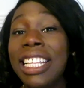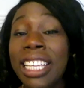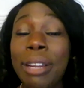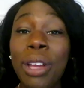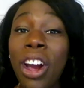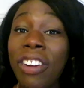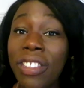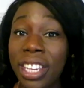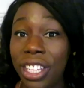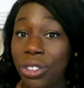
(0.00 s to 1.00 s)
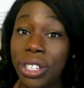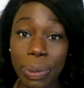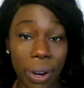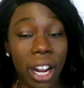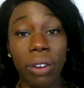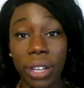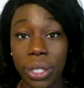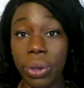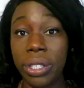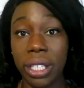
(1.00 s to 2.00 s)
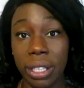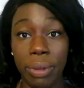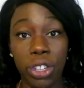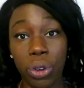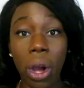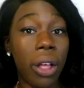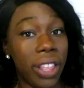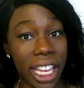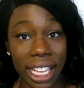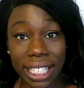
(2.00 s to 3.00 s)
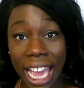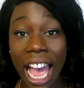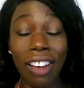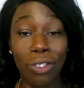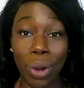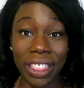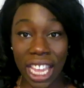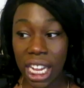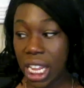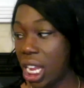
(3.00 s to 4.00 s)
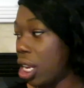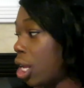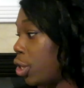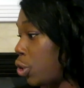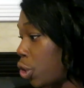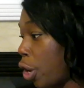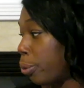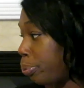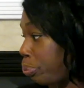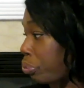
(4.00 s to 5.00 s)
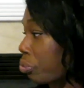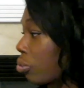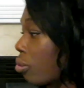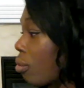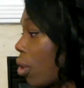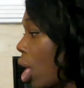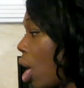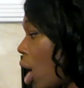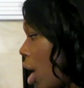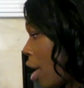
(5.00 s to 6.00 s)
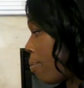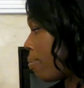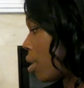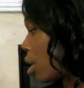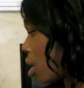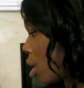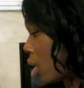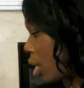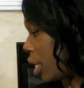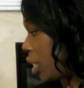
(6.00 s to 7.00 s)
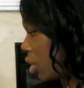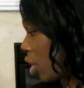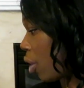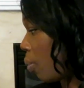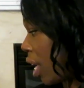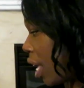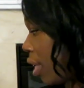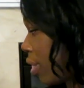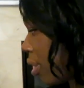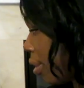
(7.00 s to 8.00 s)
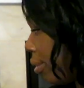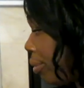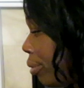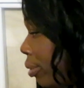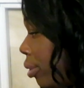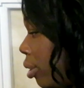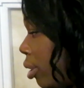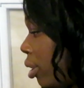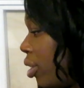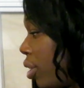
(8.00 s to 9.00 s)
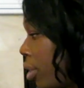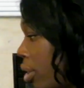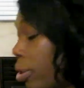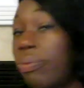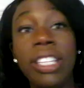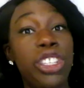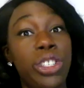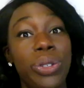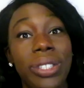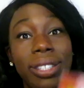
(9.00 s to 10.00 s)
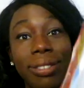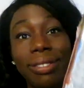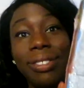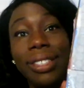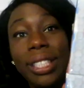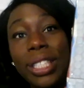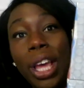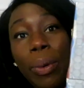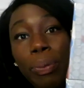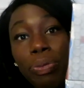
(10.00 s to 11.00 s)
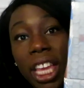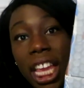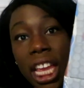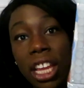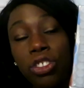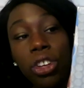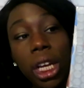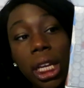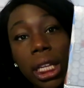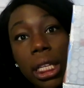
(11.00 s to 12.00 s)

it's going to be hard for the teacher to spread out resources and make sure all the kids have what they need. So let's start with tissues. So each